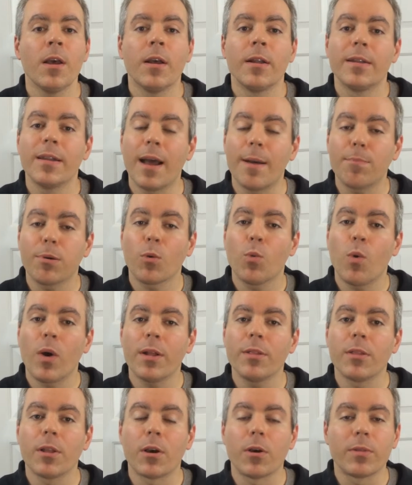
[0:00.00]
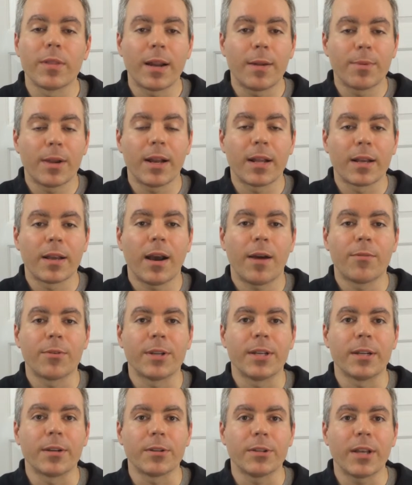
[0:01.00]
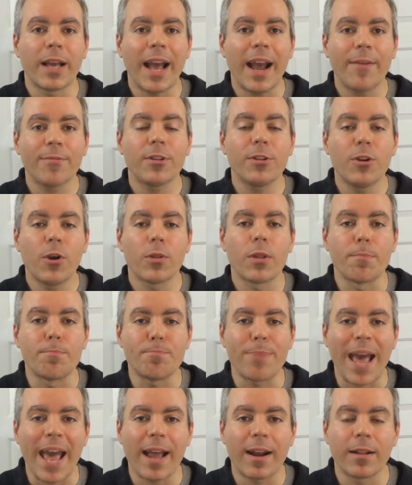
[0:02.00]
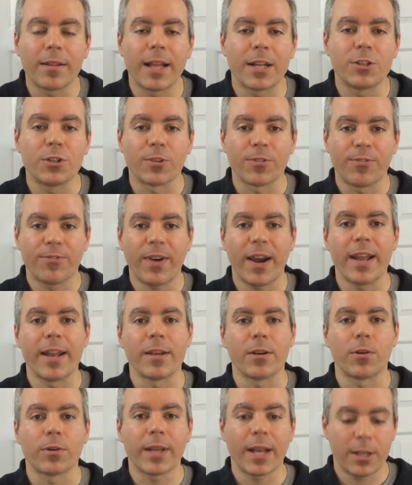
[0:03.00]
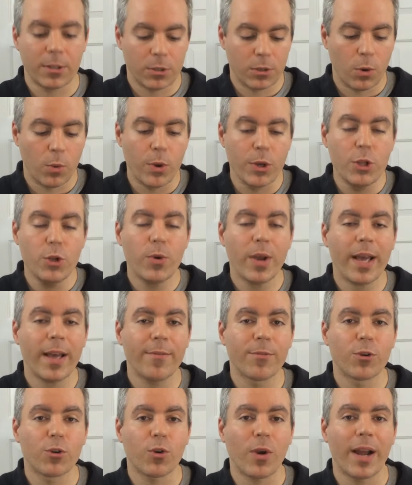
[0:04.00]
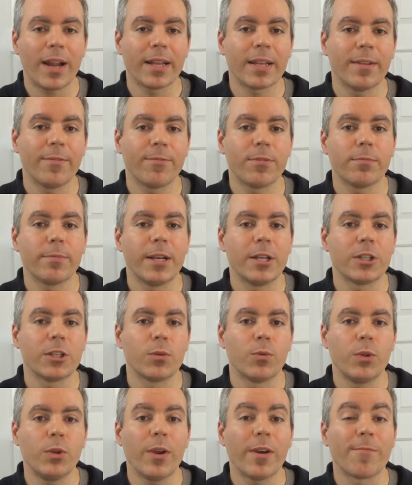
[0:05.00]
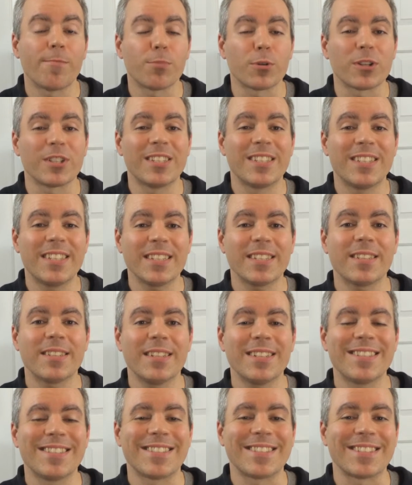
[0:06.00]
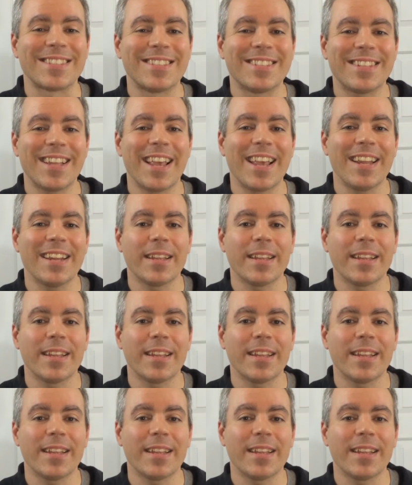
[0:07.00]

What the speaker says: Number one, though, that I'm going to cover here, you have to know the battle that you're fighting, okay? So when you have chronic inflammation, when you have persistent, sustained